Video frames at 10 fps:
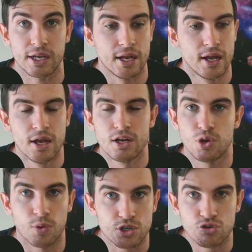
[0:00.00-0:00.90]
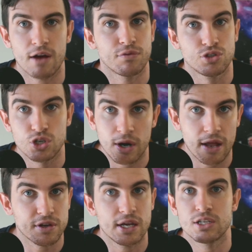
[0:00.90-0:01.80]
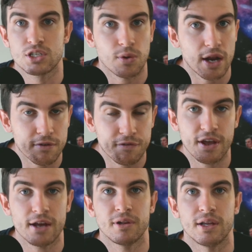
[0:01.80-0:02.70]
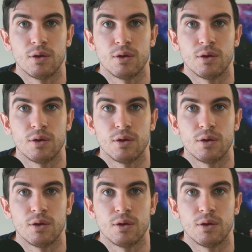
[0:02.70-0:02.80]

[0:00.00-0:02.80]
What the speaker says: Do you want to travel? Do you want to have kids? Do you want to have a family?